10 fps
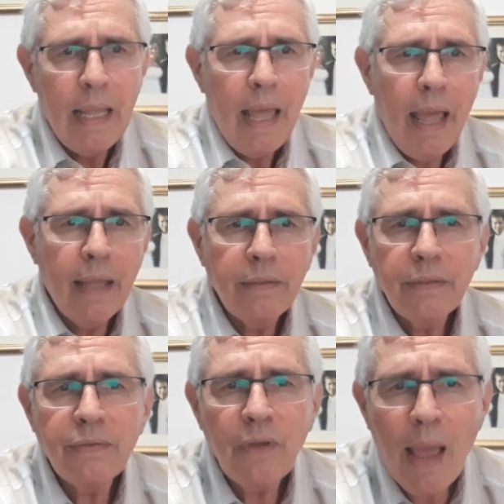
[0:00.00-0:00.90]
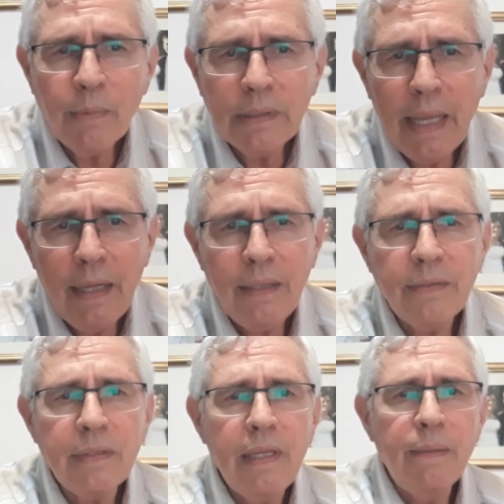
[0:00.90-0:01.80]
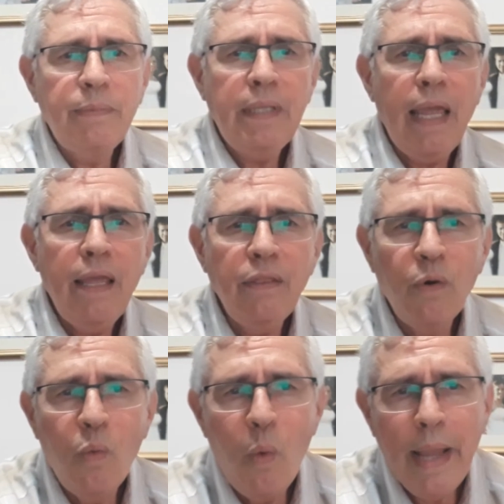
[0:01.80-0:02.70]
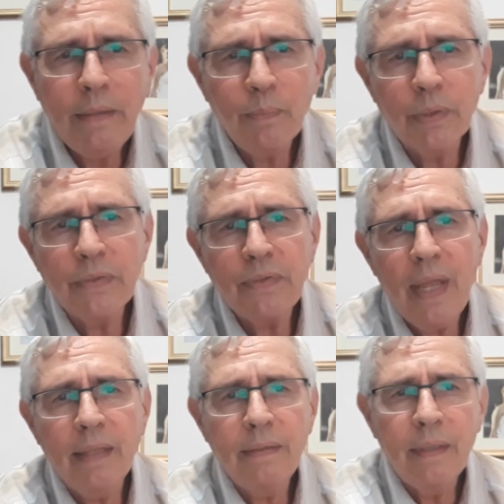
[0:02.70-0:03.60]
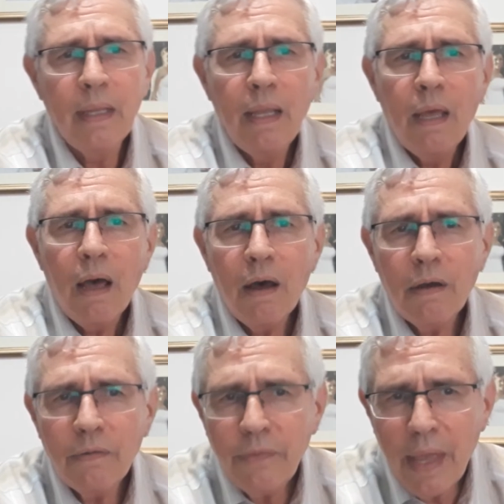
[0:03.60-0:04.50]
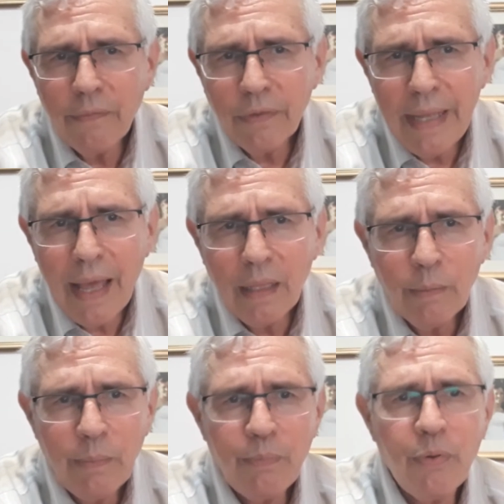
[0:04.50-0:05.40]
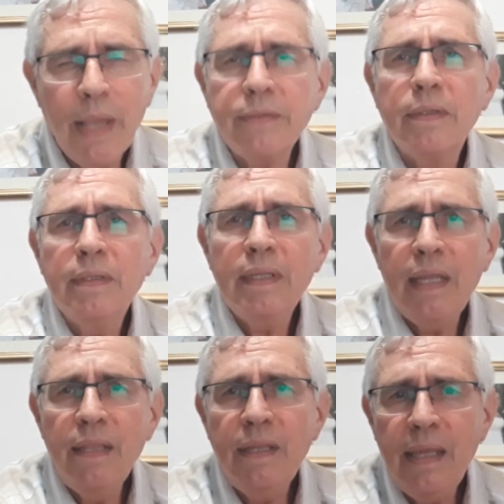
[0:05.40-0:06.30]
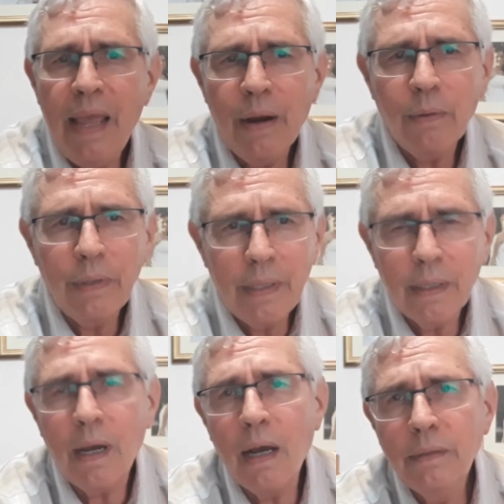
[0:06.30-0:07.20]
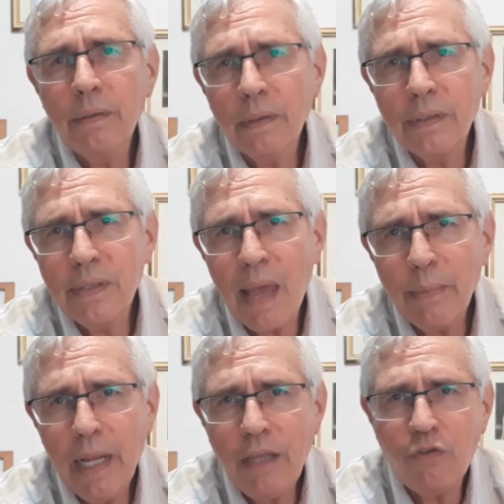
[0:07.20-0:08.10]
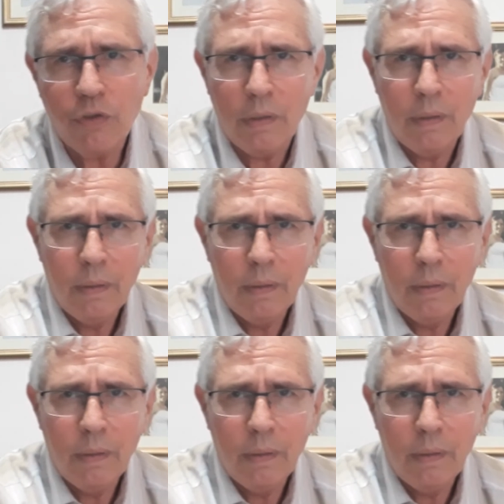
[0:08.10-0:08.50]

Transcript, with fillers: and to simultaneously obtain the weight percent of every element present in the area under examination.